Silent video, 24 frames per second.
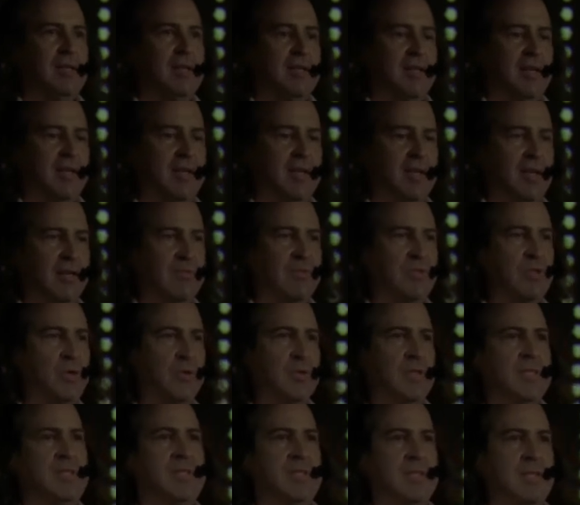have
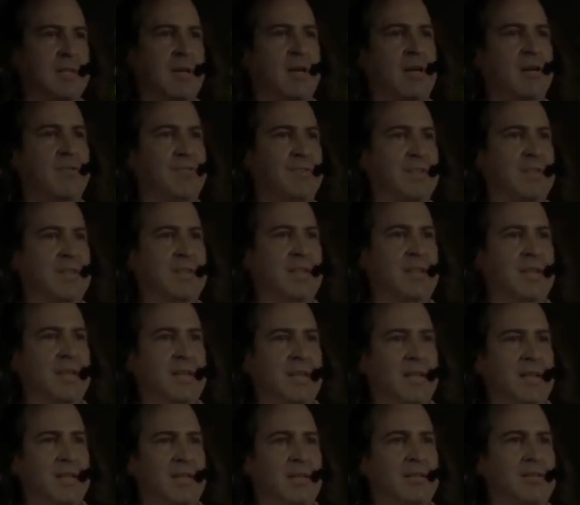donuts and coffee
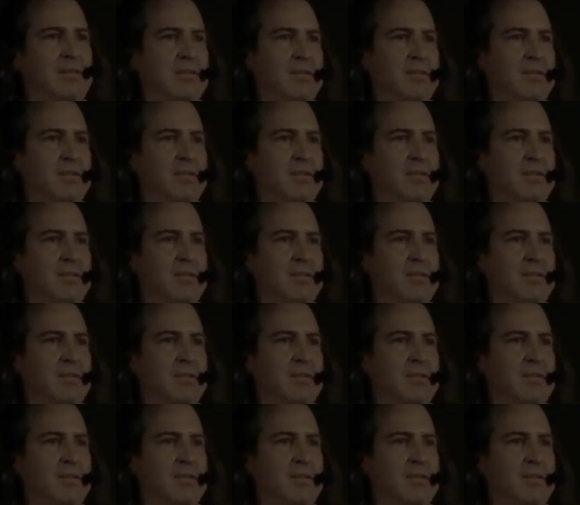and a